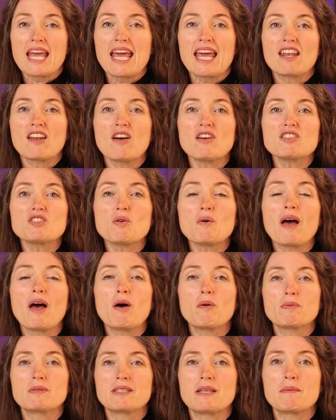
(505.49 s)
It also
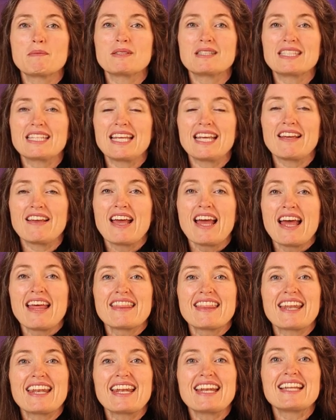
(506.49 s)
helps them see
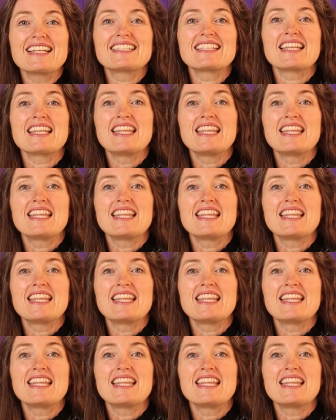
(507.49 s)
that it is